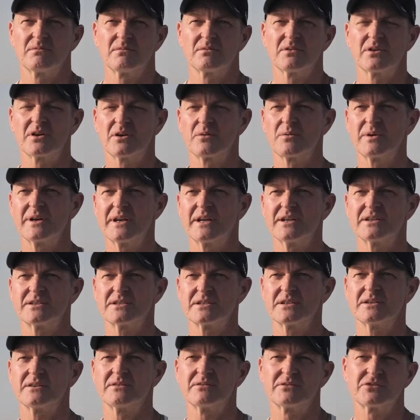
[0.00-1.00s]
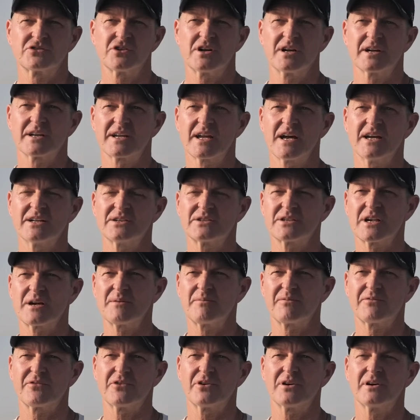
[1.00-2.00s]
you know, we need to try and catch
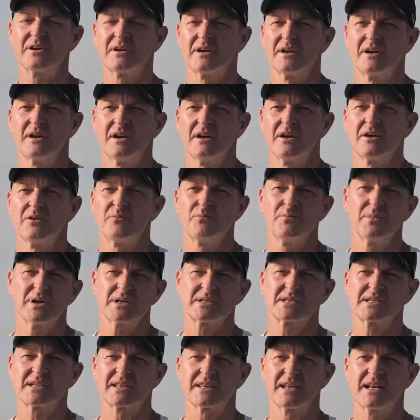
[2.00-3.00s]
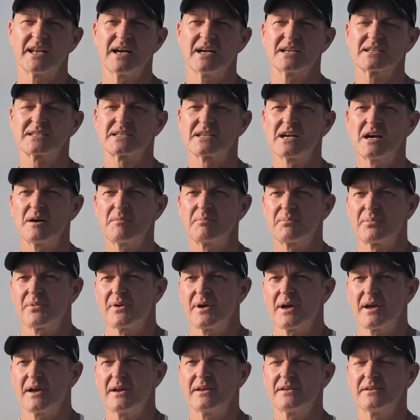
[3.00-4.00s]
up for missing the last cup
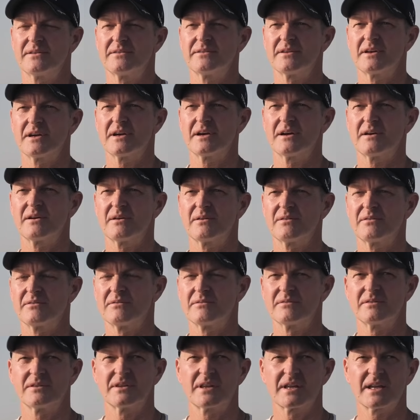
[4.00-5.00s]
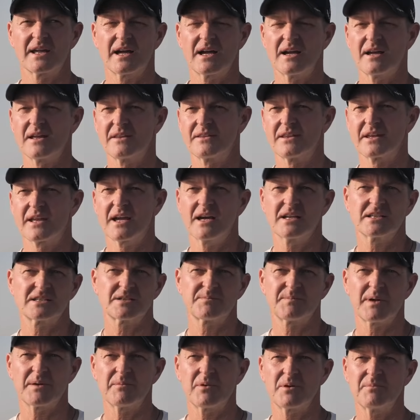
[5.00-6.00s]
and the gains
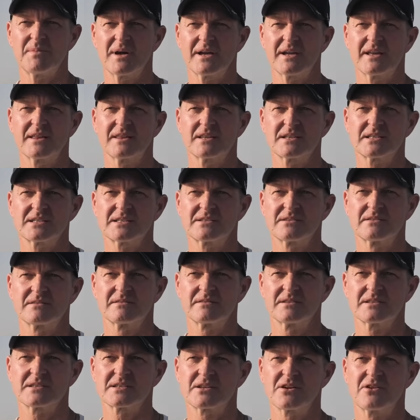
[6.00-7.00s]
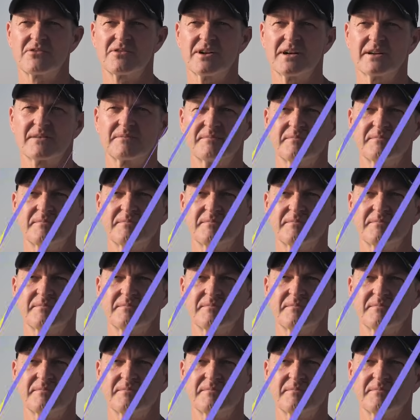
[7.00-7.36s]
that people are making this go round.